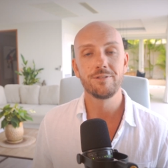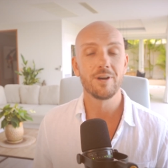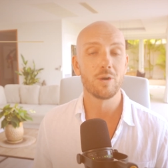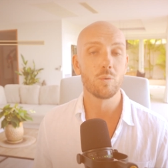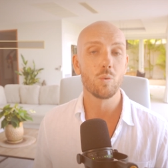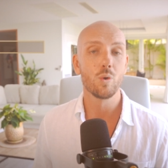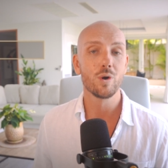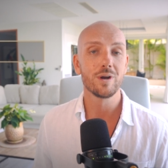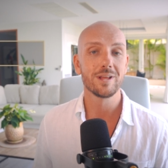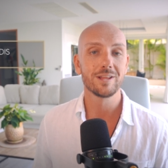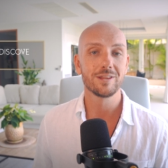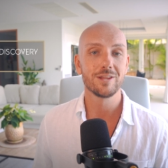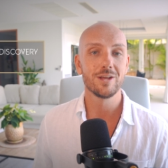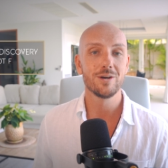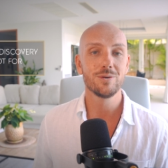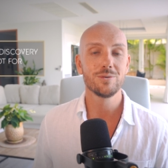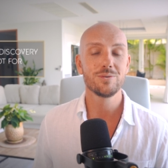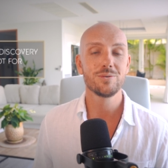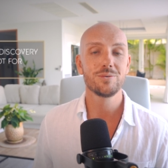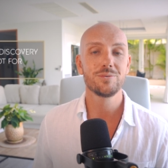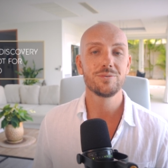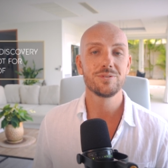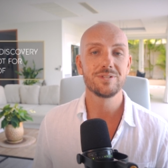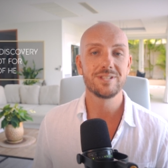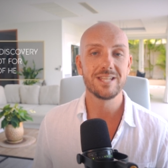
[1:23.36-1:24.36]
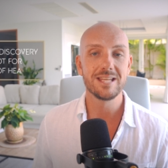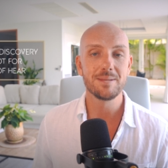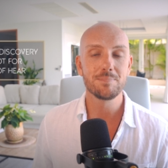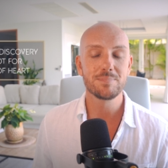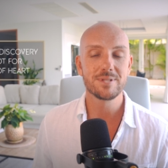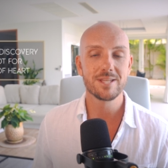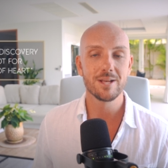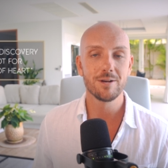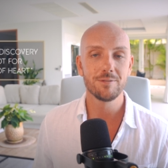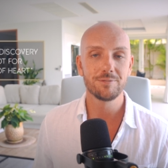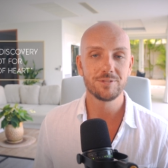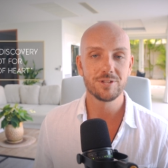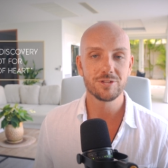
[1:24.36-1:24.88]
Fair warning though, deep
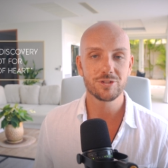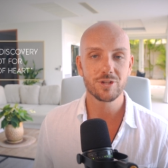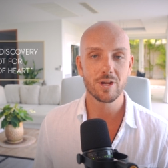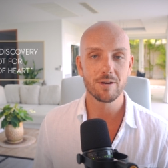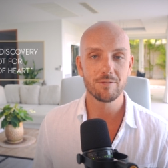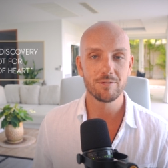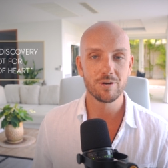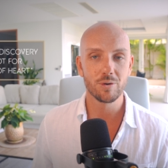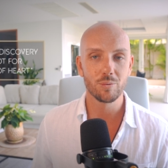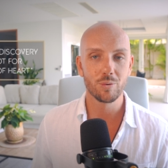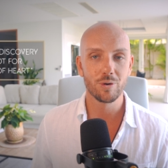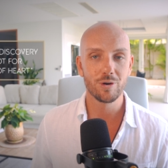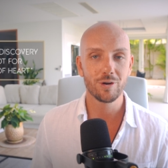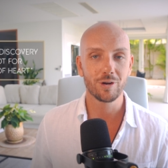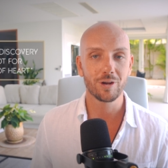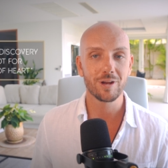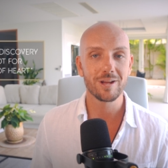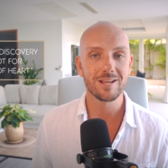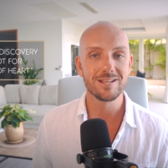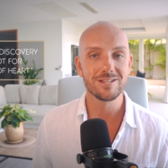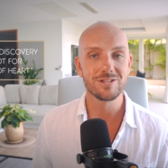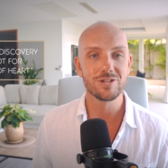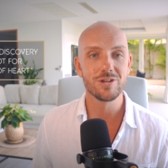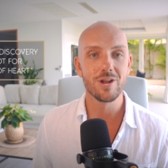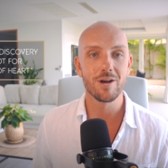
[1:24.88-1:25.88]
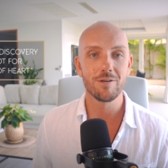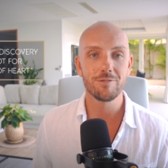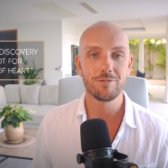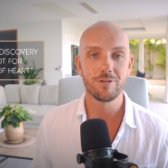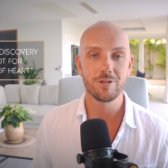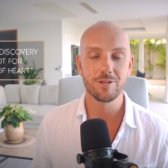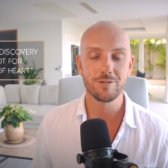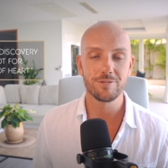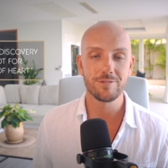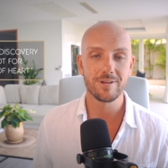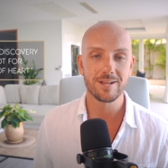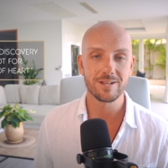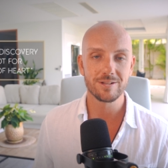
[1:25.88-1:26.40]
self-discovery work is not for
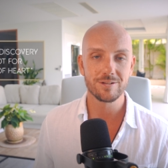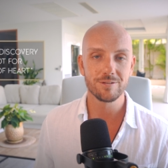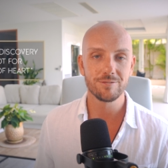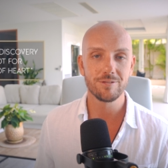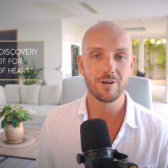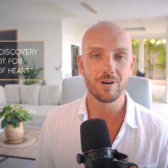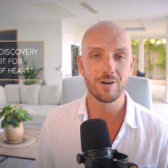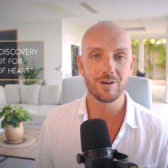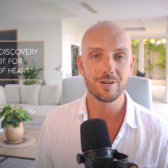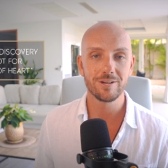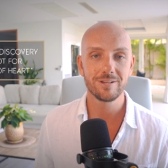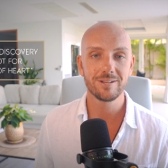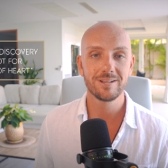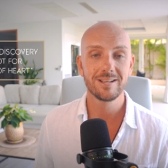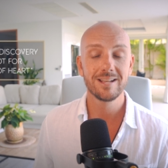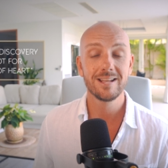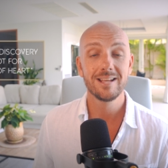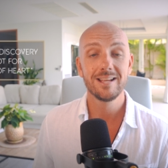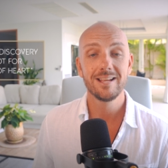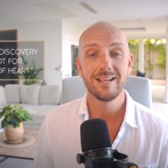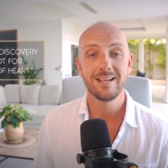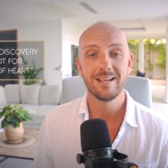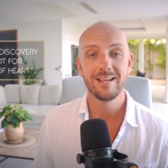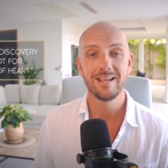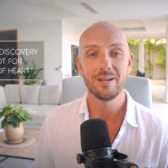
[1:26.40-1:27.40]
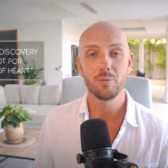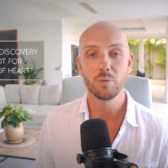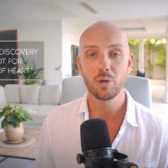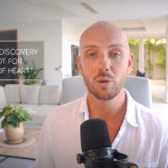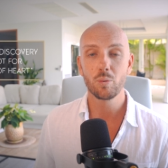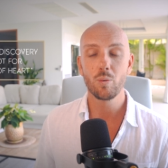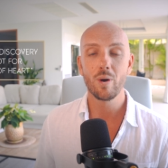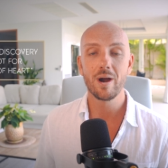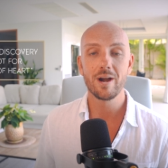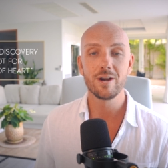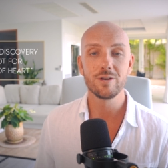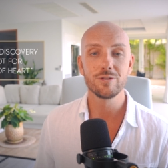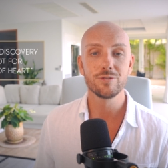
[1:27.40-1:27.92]
the faint of heart. It
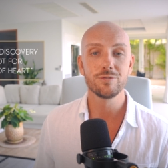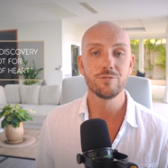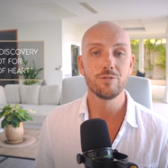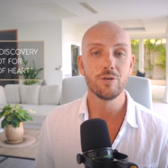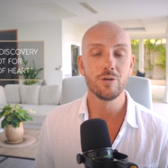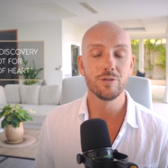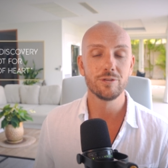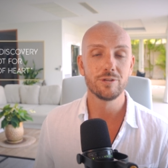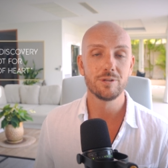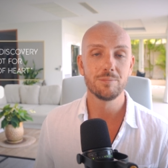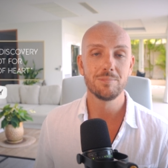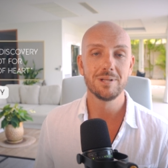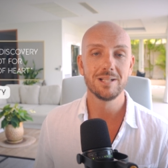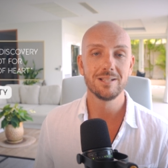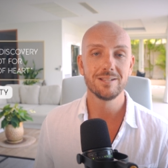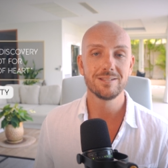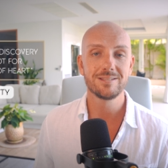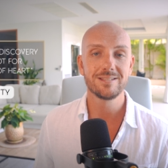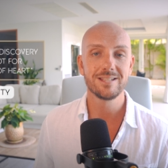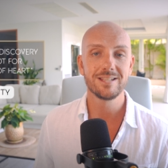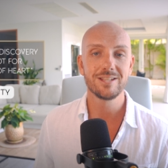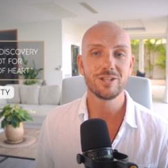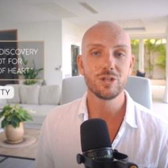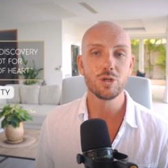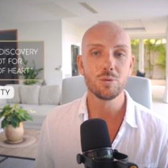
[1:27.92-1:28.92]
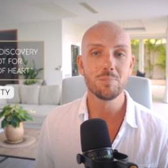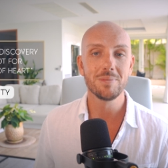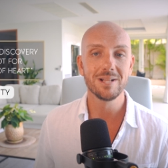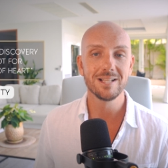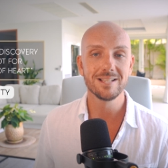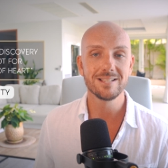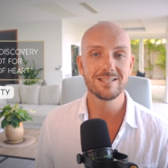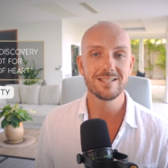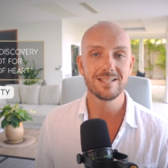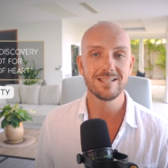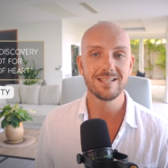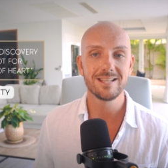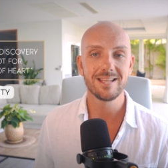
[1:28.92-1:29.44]
requires vulnerability,
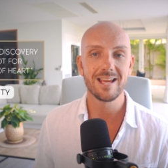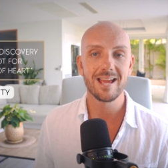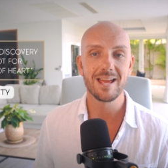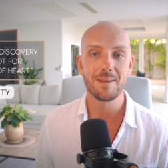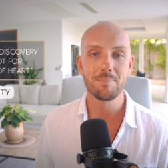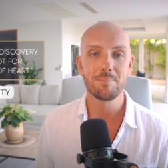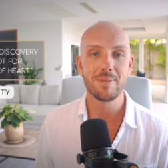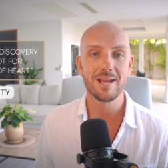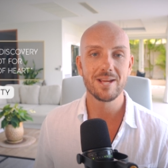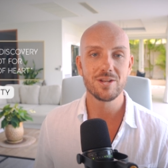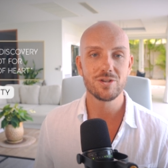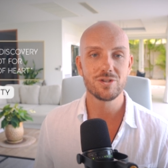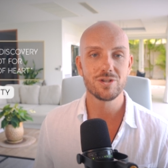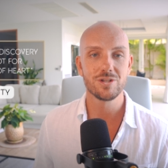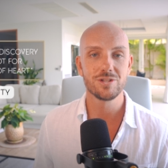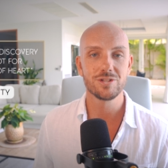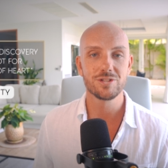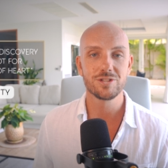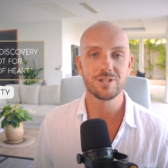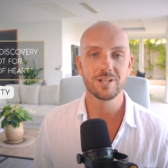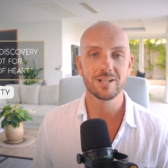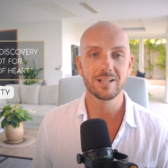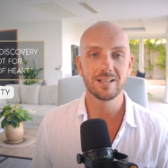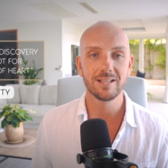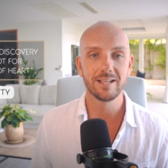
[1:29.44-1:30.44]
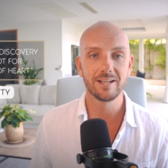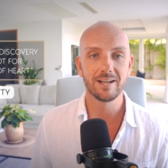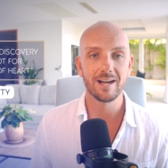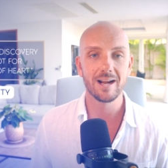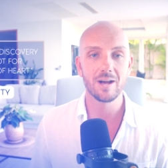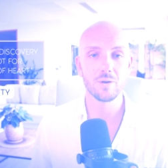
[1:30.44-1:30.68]
humility, and patience to clear